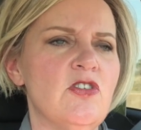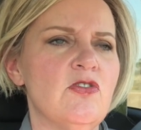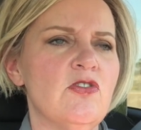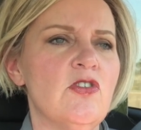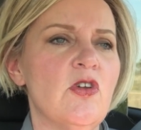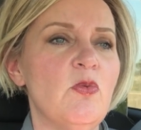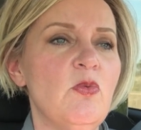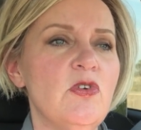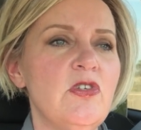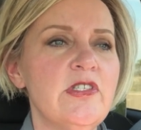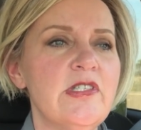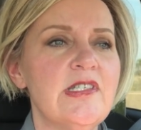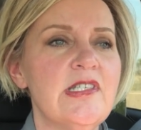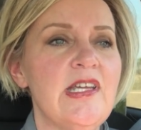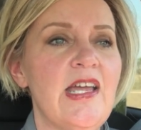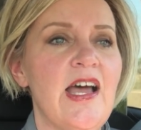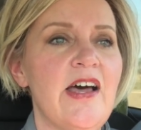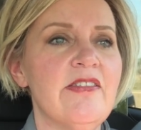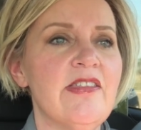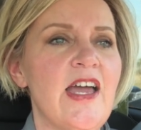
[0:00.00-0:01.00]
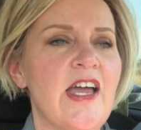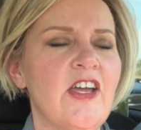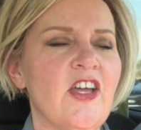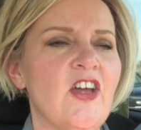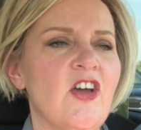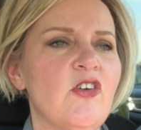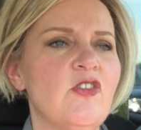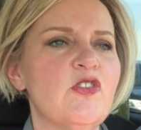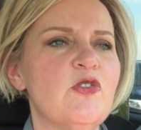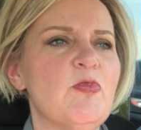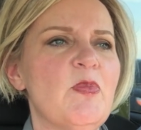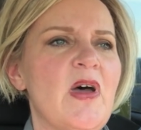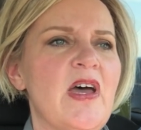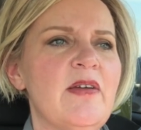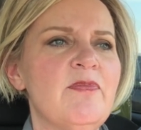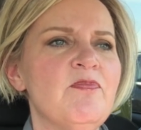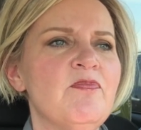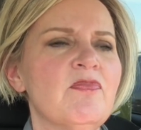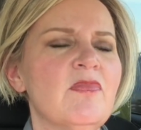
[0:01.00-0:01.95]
So we'll see how that goes, but